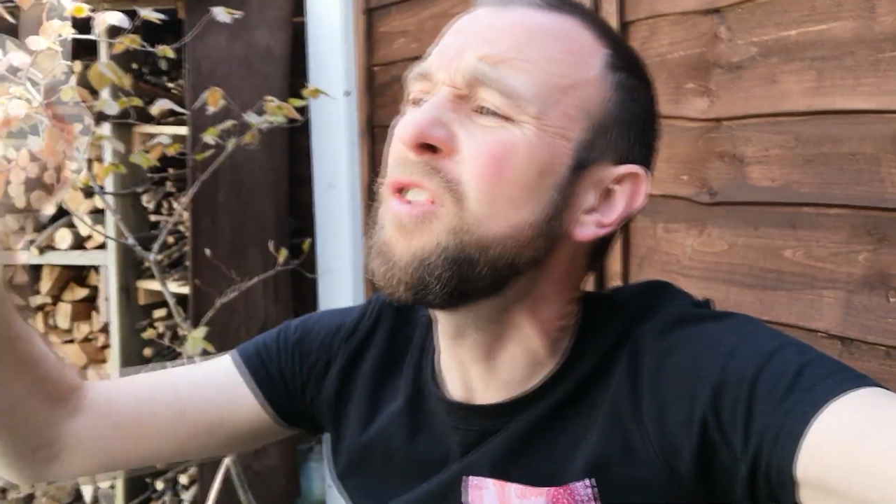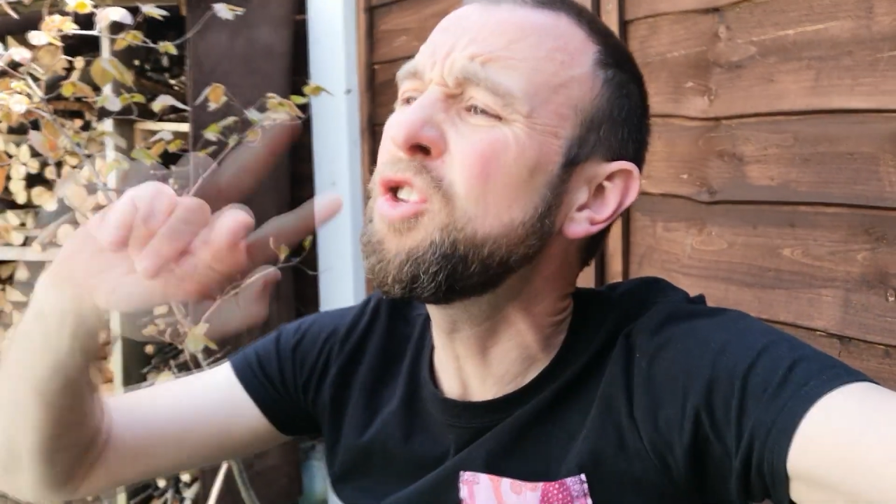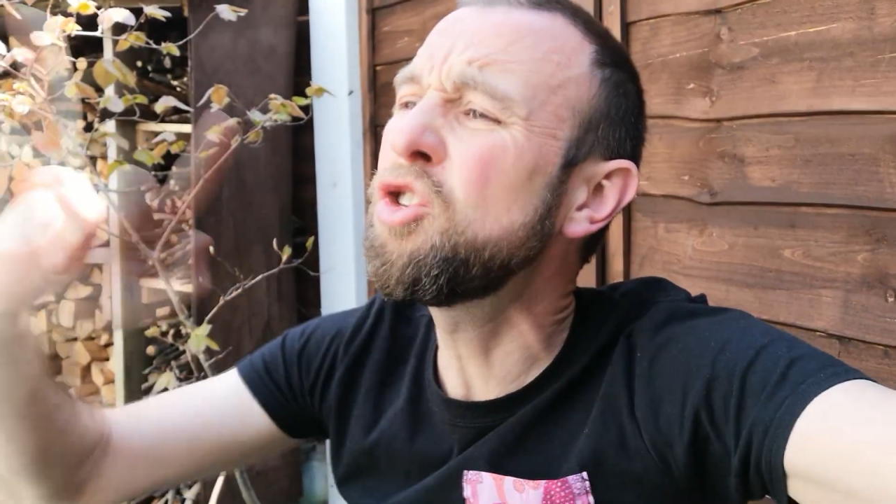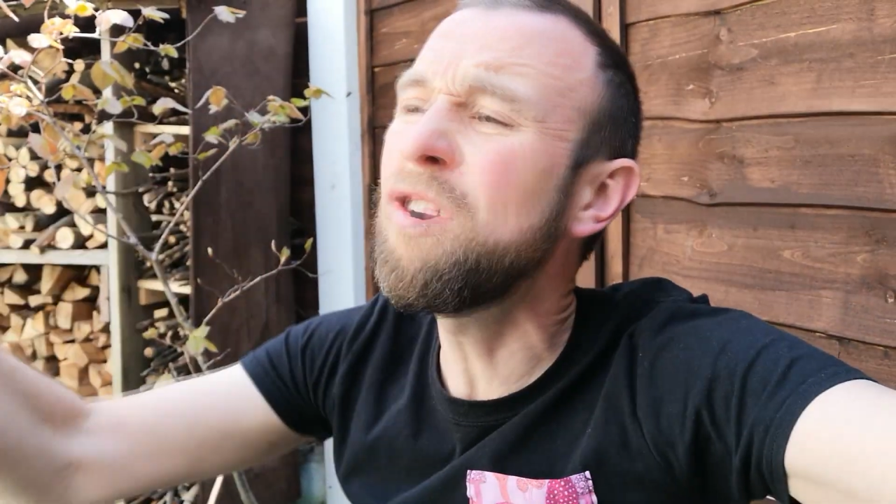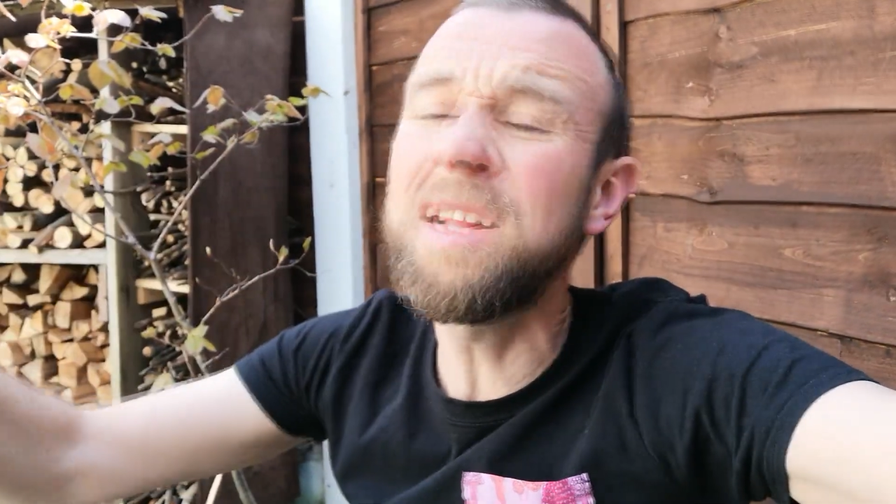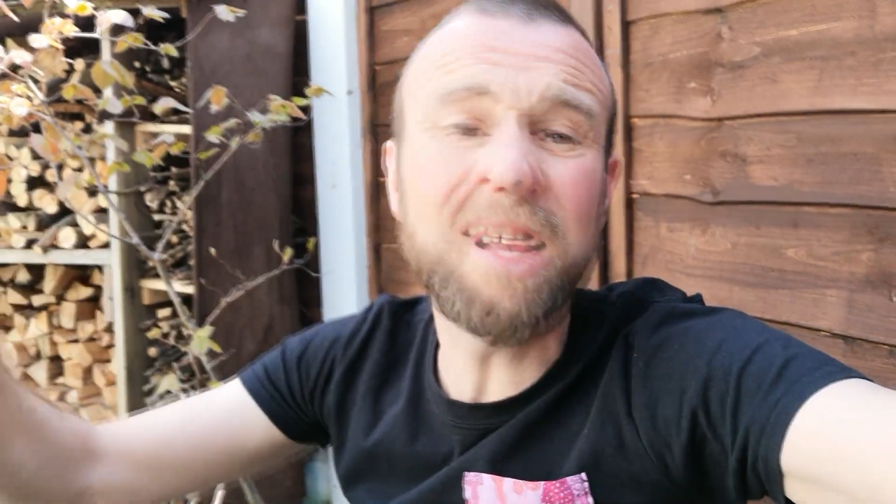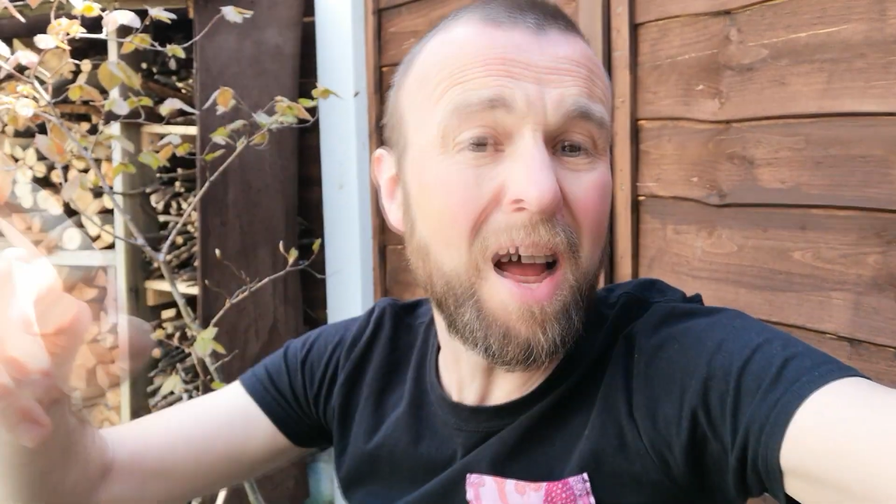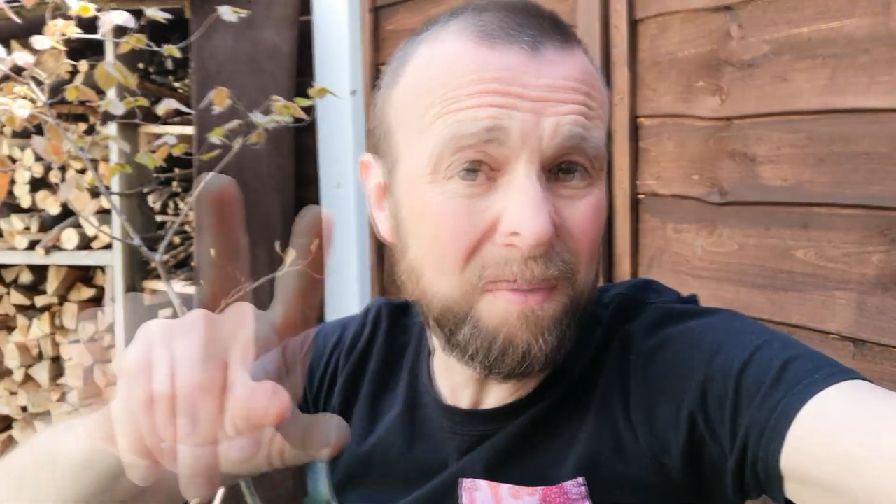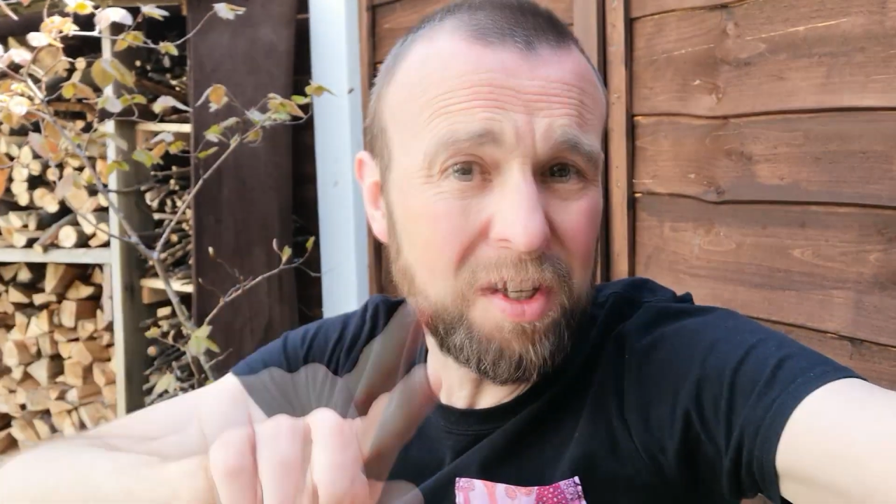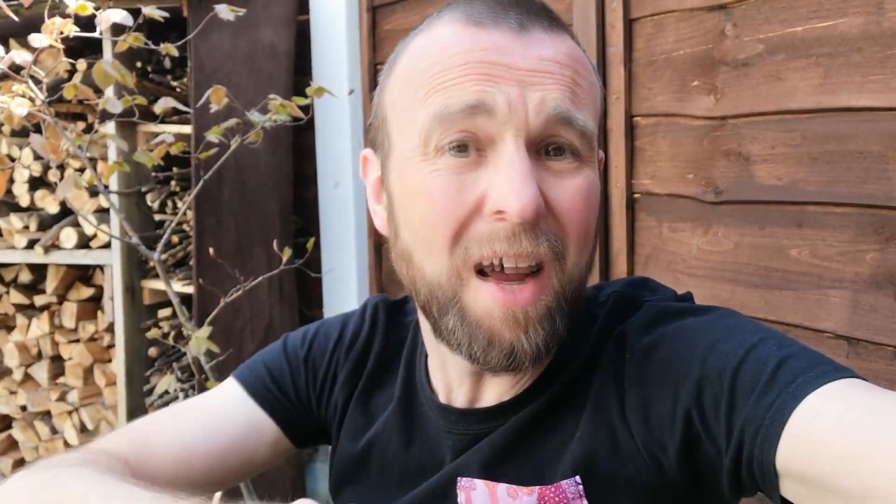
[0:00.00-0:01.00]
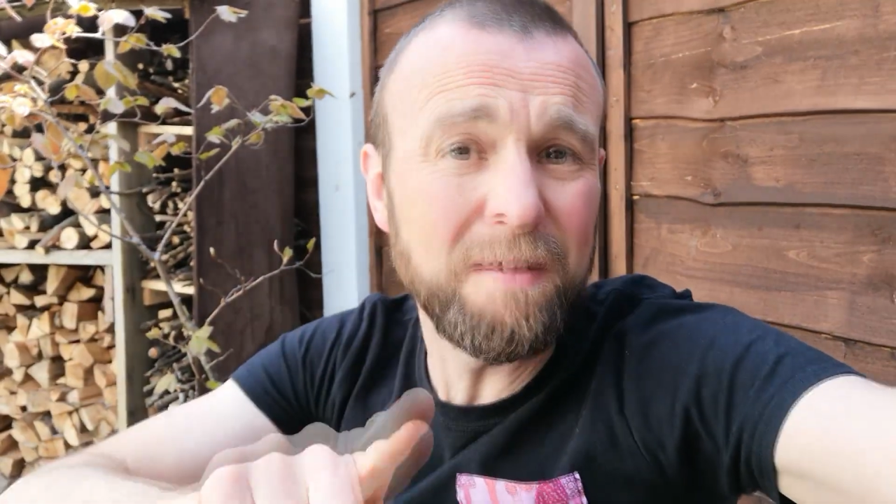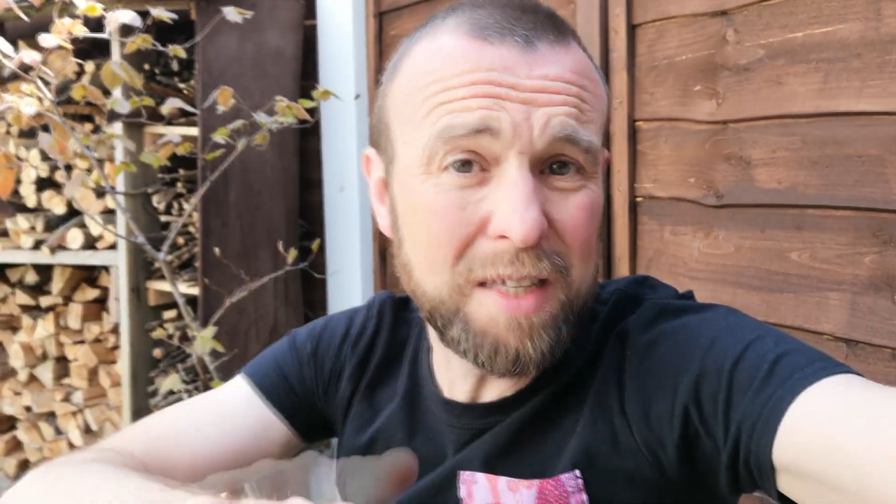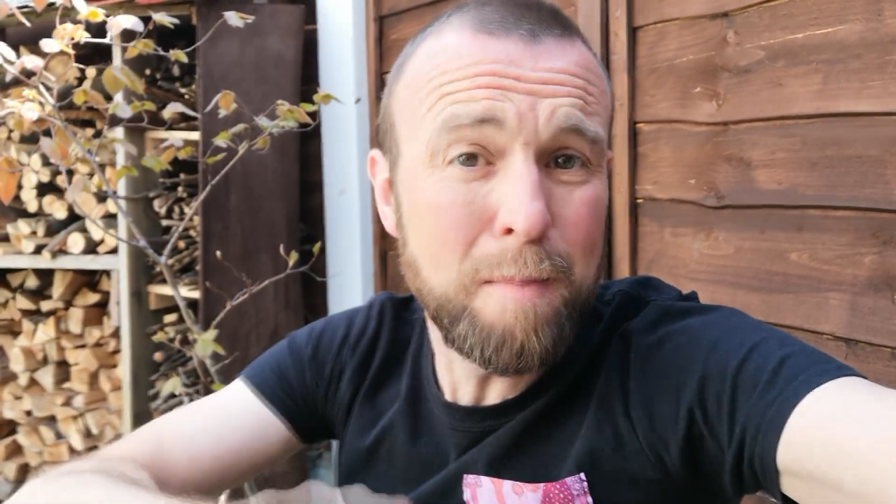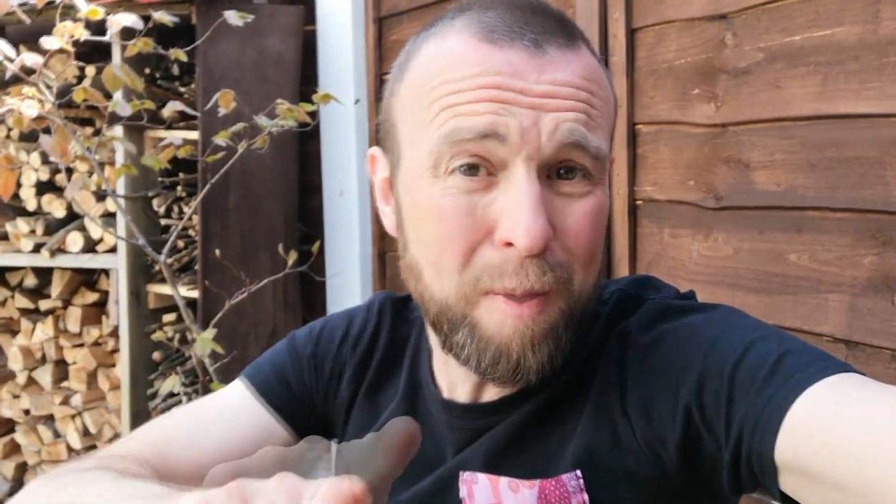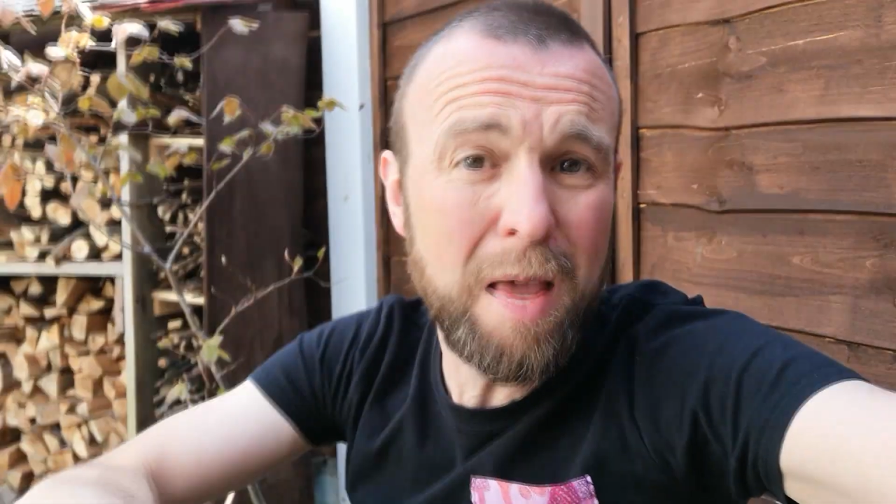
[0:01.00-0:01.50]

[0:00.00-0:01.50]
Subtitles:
on the street, I've seen